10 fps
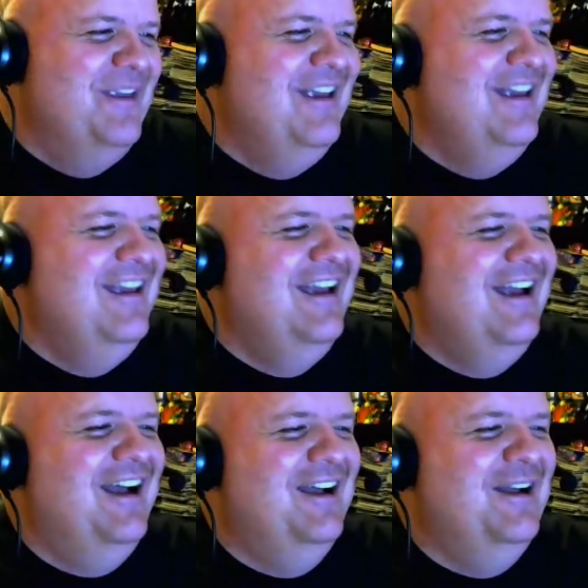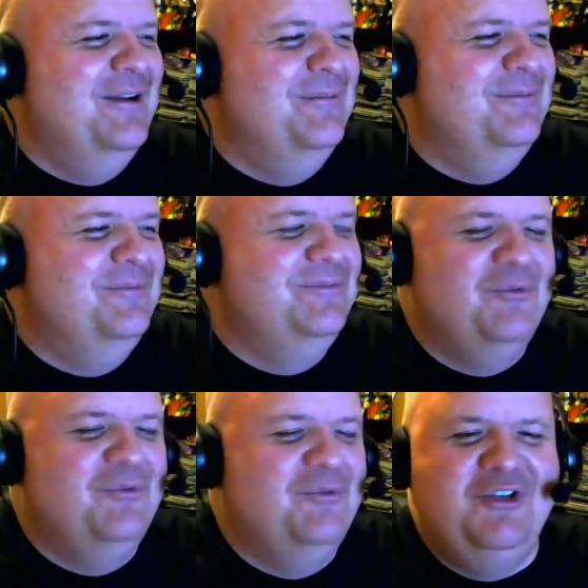What
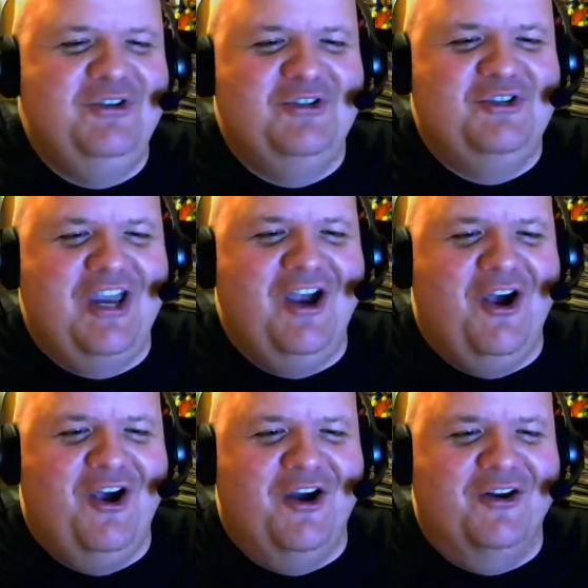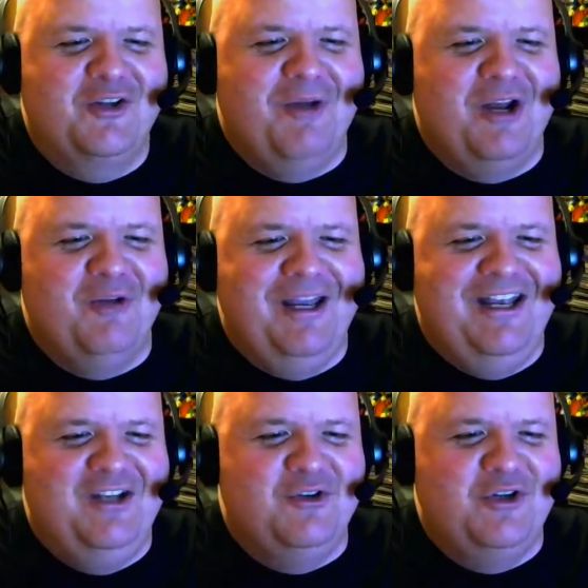would you, JR, Spider-Man
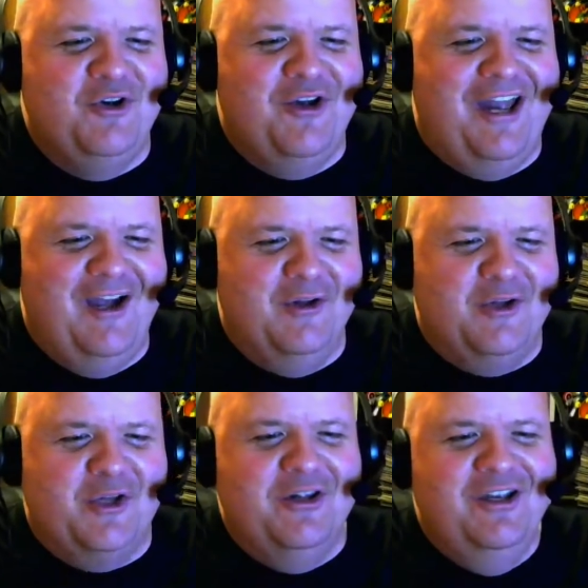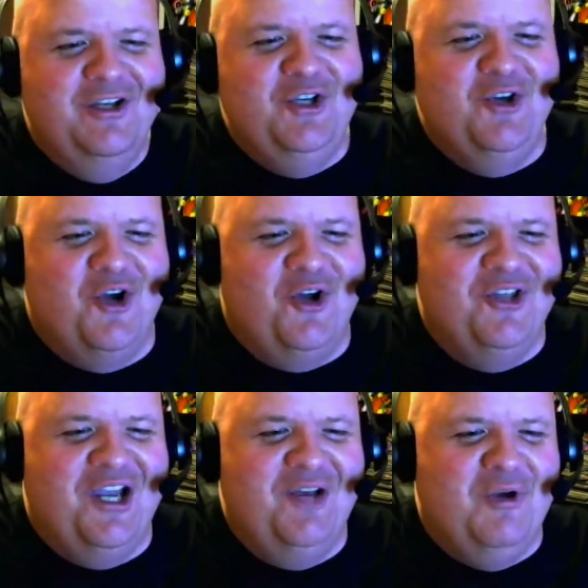enters your house. Do you call
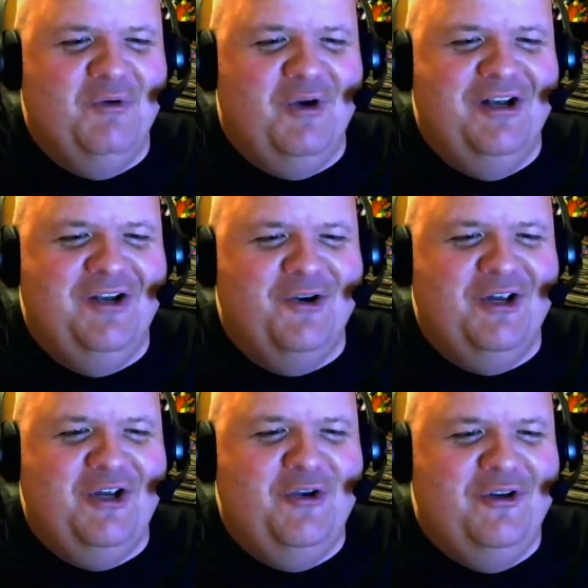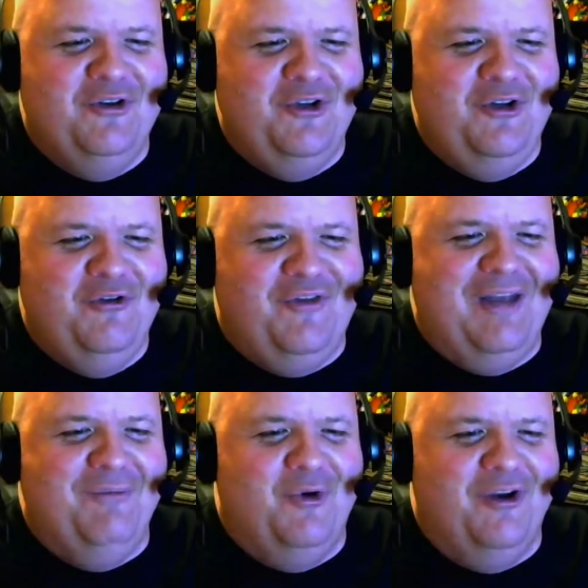911 or do you fanboy?